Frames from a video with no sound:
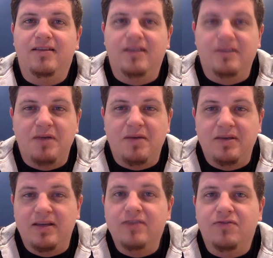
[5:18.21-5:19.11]
this
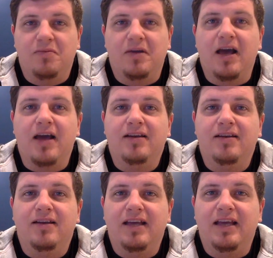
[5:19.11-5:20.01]
baby is from God
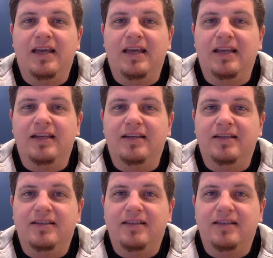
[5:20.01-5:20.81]
and